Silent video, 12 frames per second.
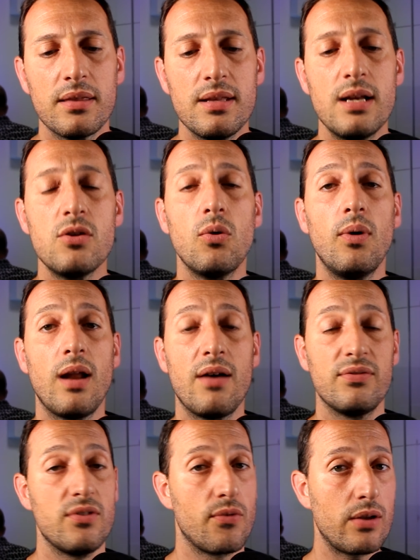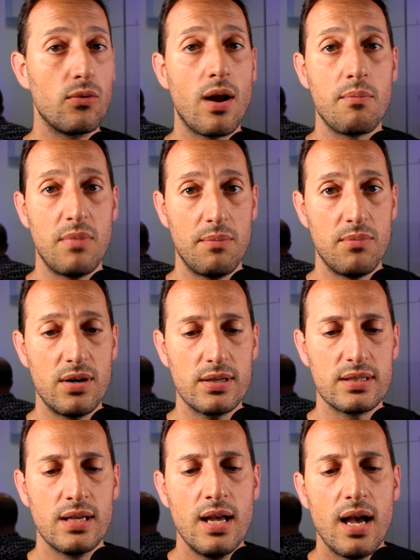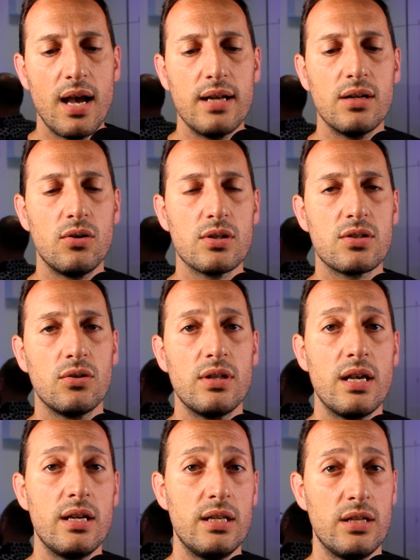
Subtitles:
Then you will have the regular members and also the